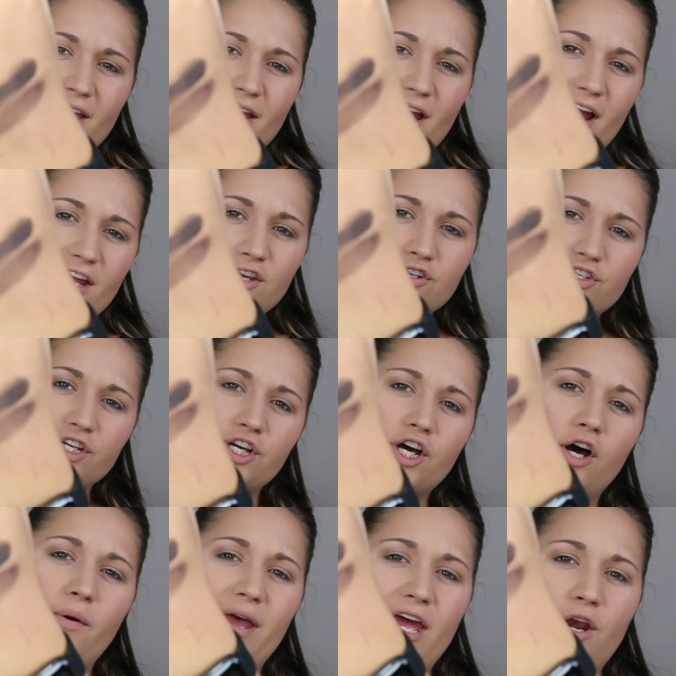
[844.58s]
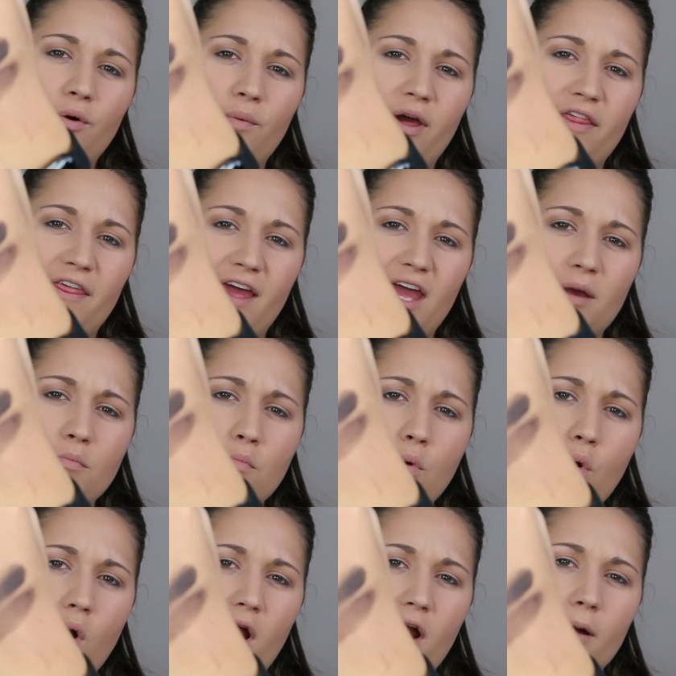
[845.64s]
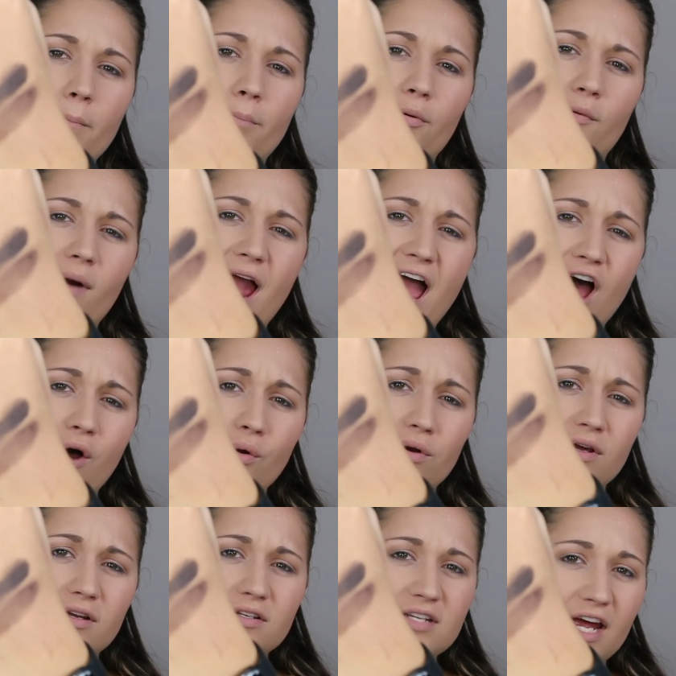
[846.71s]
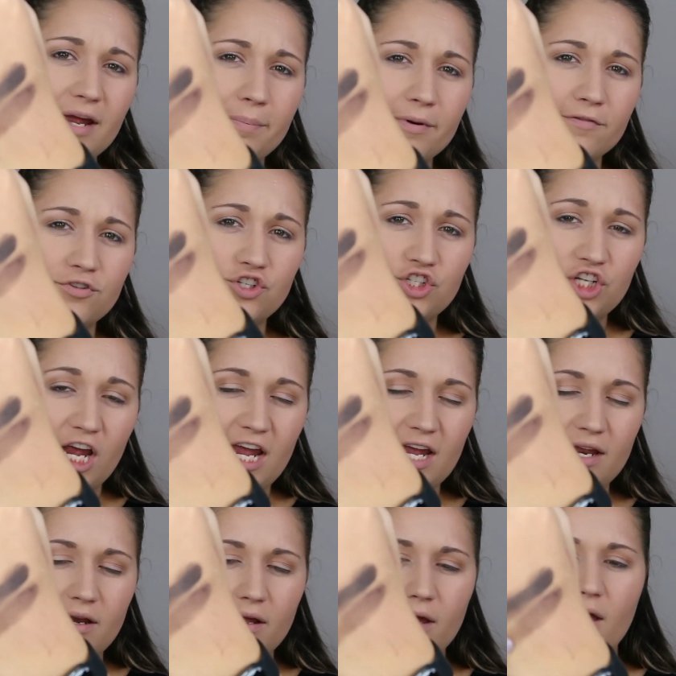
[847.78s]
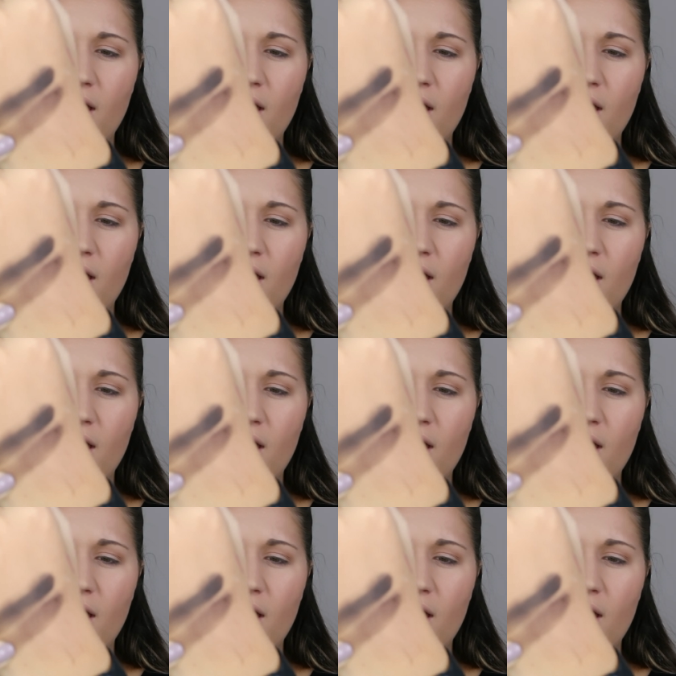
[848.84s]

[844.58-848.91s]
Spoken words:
I usually go in with a more brown type of shade.